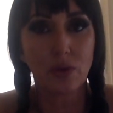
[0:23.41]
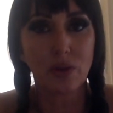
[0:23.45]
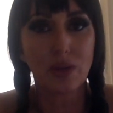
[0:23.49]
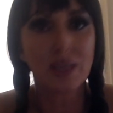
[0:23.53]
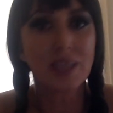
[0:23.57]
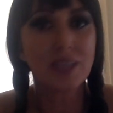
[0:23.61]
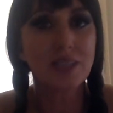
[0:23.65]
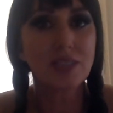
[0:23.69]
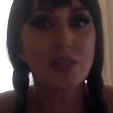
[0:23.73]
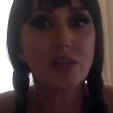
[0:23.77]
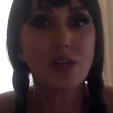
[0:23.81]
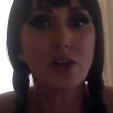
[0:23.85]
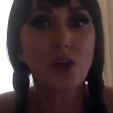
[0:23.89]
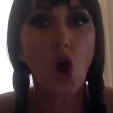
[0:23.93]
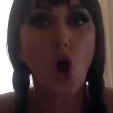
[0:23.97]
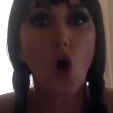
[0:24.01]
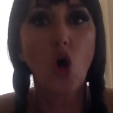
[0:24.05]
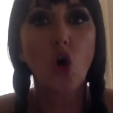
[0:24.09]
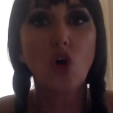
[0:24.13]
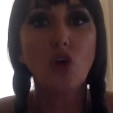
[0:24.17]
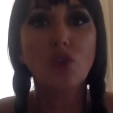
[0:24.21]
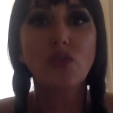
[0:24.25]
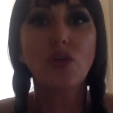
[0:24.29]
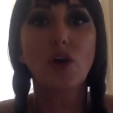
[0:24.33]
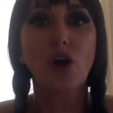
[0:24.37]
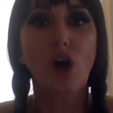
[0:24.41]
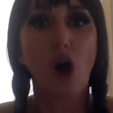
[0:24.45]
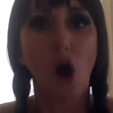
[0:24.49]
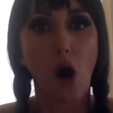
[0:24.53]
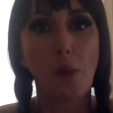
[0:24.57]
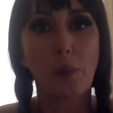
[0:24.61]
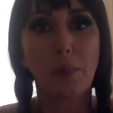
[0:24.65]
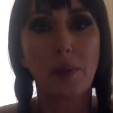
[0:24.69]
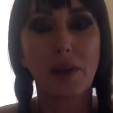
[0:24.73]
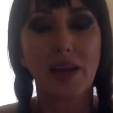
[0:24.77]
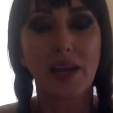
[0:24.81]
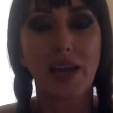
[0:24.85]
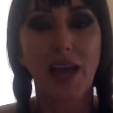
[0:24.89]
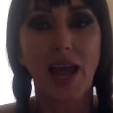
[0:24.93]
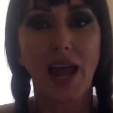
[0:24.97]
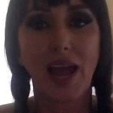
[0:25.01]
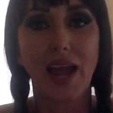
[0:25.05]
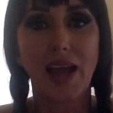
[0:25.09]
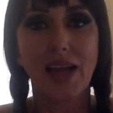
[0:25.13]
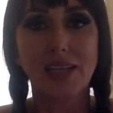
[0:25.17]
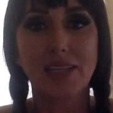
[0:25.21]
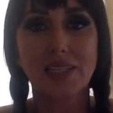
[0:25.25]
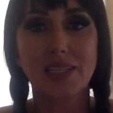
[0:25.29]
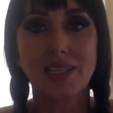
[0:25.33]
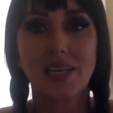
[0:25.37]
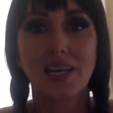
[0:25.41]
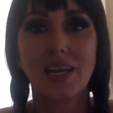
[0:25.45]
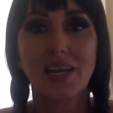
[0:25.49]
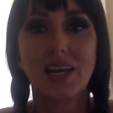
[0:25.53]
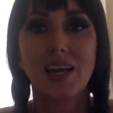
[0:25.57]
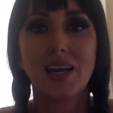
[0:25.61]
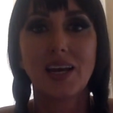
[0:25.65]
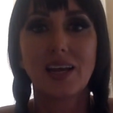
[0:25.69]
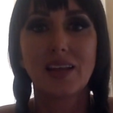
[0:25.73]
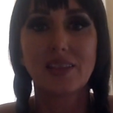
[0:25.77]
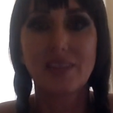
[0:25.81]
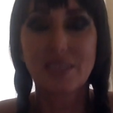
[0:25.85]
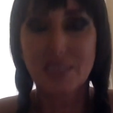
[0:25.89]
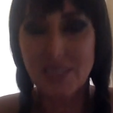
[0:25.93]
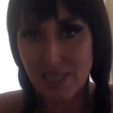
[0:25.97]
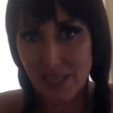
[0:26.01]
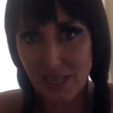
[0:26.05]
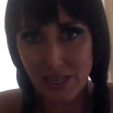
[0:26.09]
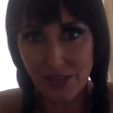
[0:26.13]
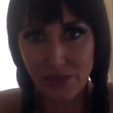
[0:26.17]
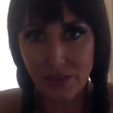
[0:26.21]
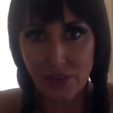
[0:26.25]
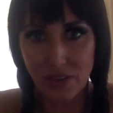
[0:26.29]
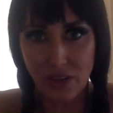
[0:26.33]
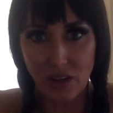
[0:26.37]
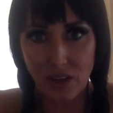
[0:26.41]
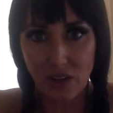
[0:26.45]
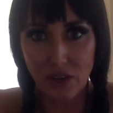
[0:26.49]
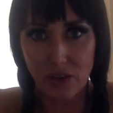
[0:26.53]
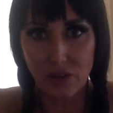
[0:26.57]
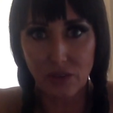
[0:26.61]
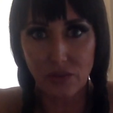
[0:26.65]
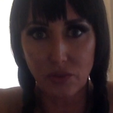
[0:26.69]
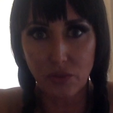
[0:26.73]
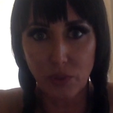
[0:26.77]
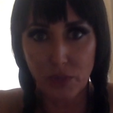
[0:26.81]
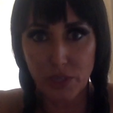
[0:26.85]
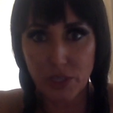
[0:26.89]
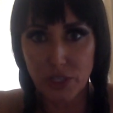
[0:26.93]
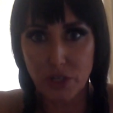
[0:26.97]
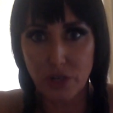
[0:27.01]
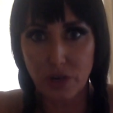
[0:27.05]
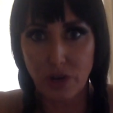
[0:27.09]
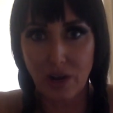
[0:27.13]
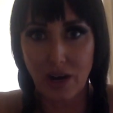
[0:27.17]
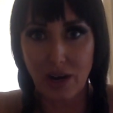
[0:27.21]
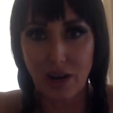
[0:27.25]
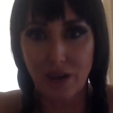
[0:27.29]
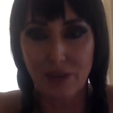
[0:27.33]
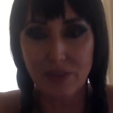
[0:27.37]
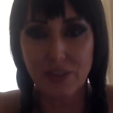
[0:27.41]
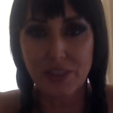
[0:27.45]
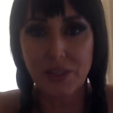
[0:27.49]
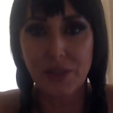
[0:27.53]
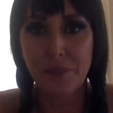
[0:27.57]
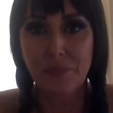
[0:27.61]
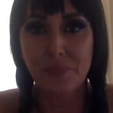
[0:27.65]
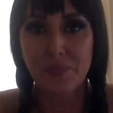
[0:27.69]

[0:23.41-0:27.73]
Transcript: Let's not overcomplicate this level of witchcraft.